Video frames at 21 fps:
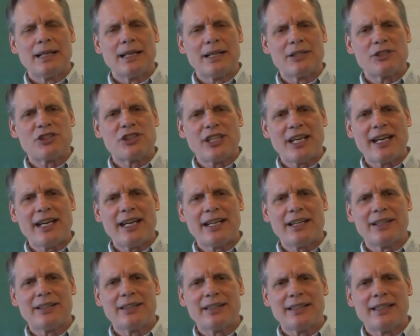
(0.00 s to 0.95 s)

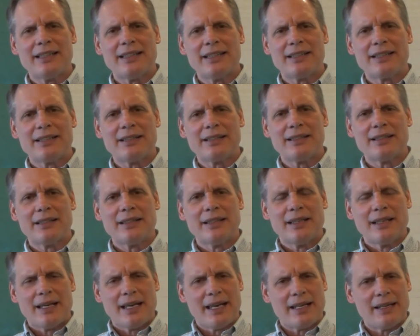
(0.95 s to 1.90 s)
share in
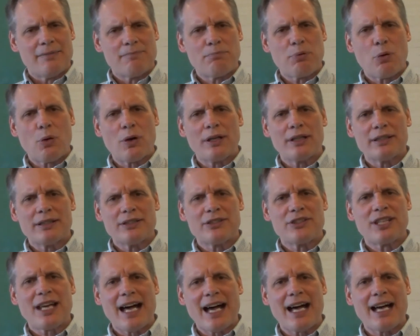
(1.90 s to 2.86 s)
an important
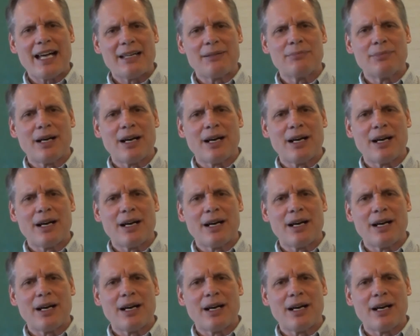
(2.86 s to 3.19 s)
time